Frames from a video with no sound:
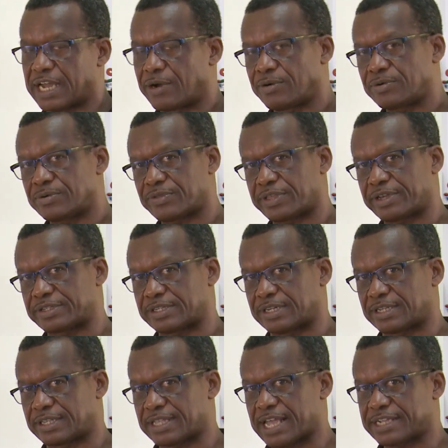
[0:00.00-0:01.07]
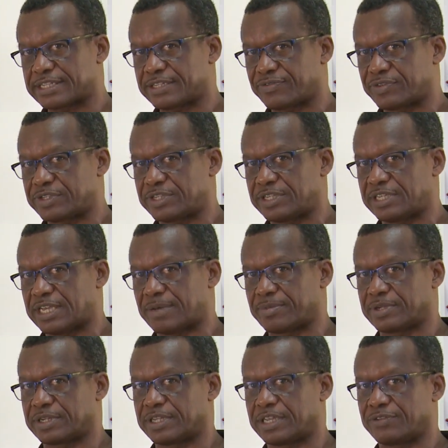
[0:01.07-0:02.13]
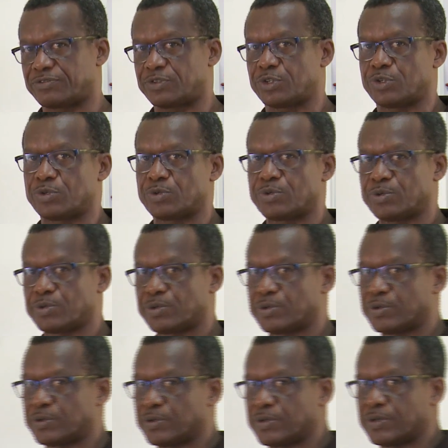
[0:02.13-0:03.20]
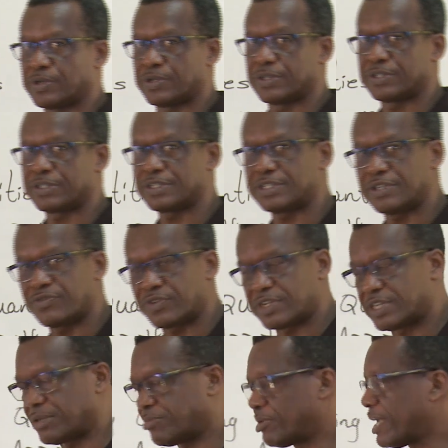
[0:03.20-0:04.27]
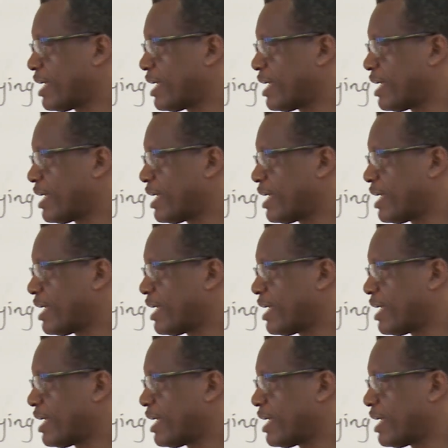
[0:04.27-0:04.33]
Now there's a little activity I'm going to give to you to see if you can